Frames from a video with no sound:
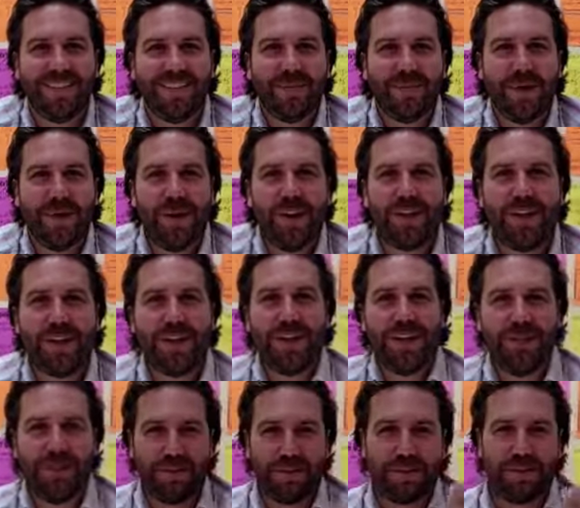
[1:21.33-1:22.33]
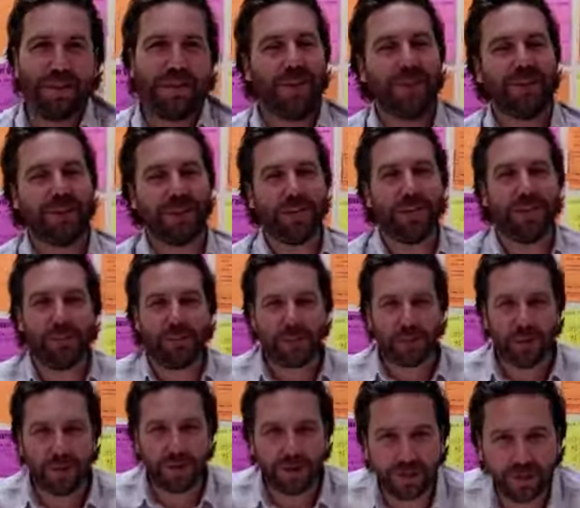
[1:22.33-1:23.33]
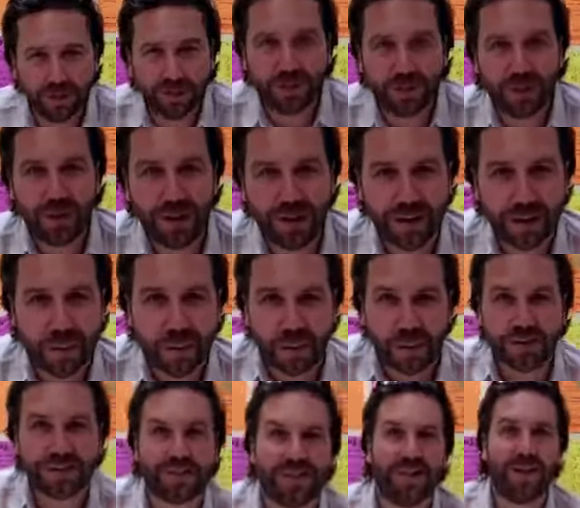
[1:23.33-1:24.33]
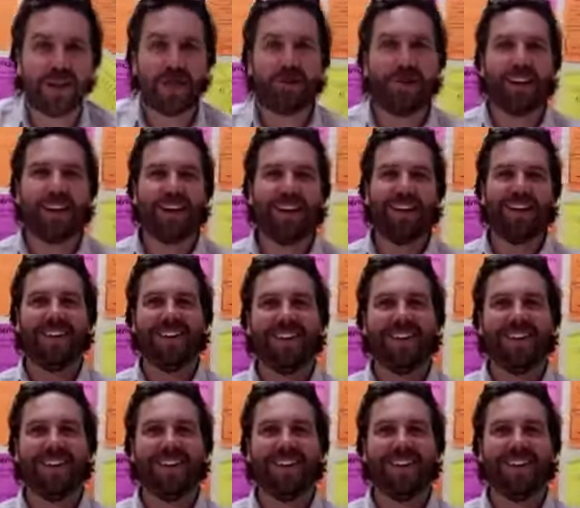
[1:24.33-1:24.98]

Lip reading: Good evening for you. So, Roy, you're in Barcelona, right?